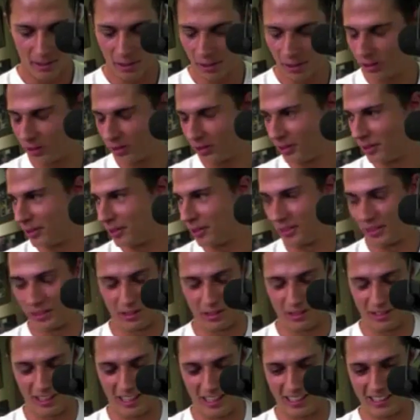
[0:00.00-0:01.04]
No, no, no, no,
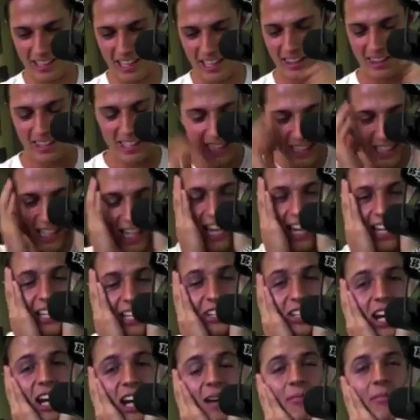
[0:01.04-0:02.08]
no, no. I, I think
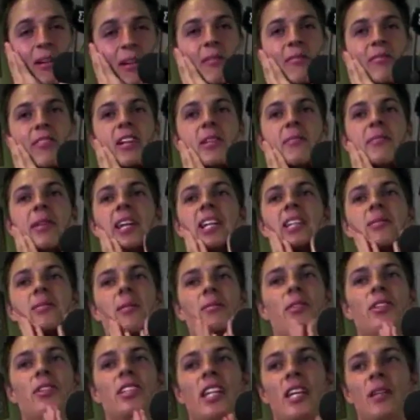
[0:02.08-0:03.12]
you know I'm I'm very big into
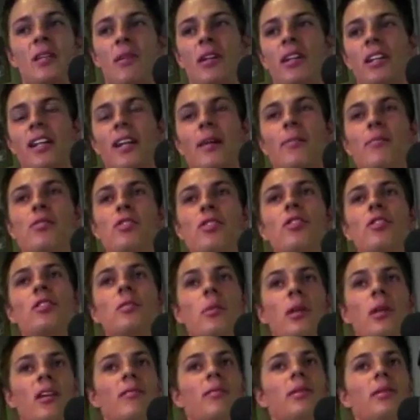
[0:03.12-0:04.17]
my music and my club
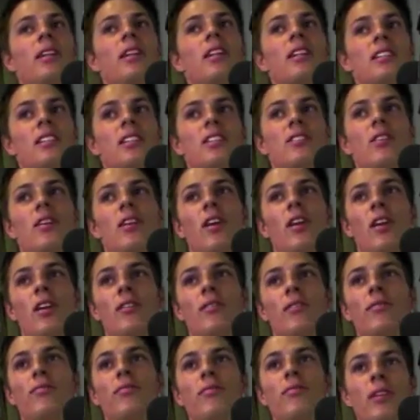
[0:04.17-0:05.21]
tunes, but I've been listening to a lot
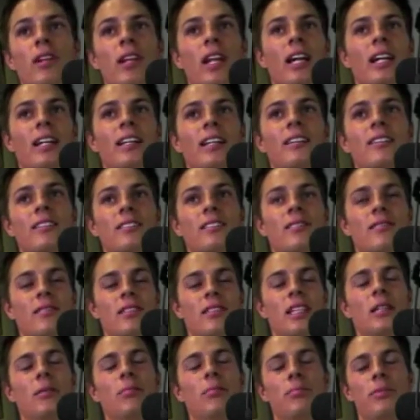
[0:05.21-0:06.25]
of like
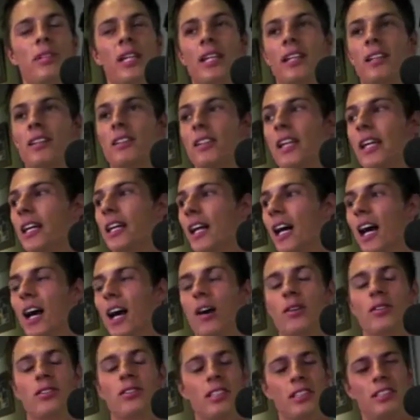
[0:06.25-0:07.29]
deep tech tech
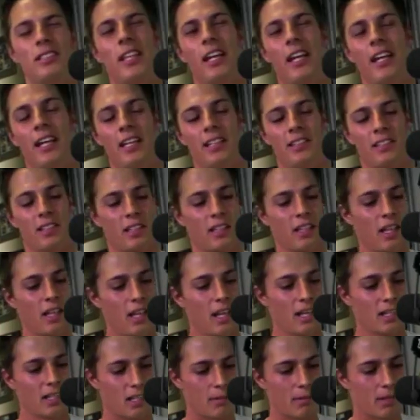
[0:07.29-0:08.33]
house these days and
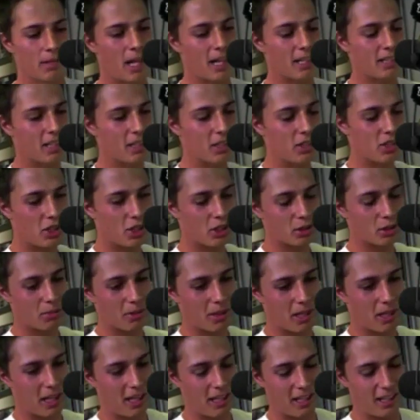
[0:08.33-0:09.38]
something nice and chilled.
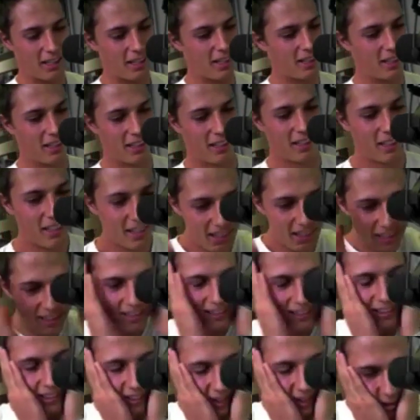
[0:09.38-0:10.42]
But I,
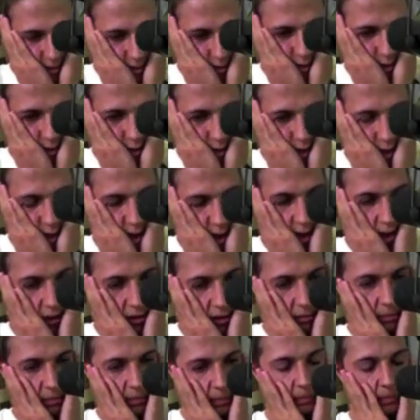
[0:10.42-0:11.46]
uh, mm.
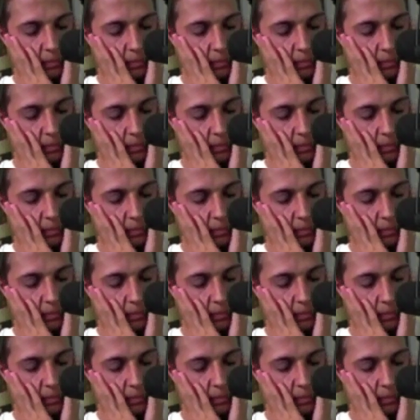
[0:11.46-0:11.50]
oh,